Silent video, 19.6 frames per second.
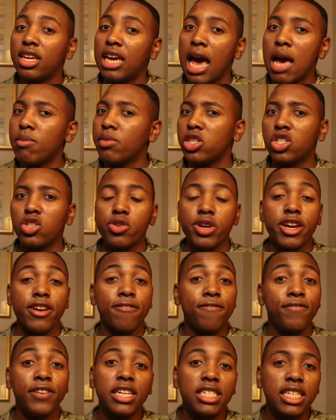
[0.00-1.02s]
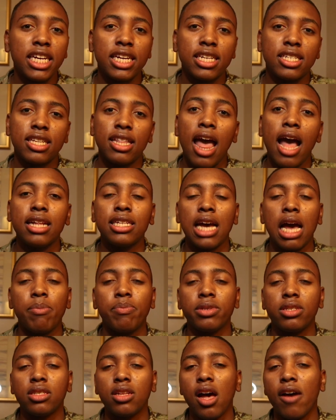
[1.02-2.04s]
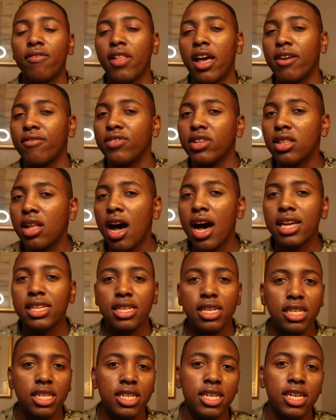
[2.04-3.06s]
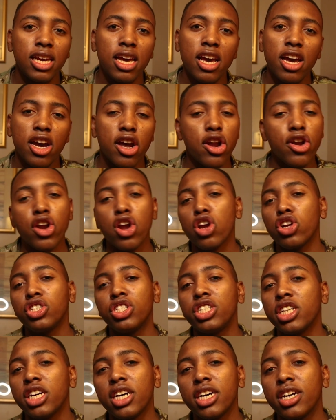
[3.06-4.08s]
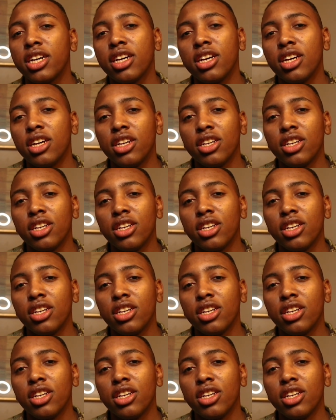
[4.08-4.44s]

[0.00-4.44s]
chemistry, physics, that type of stuff, like velocity, inertia,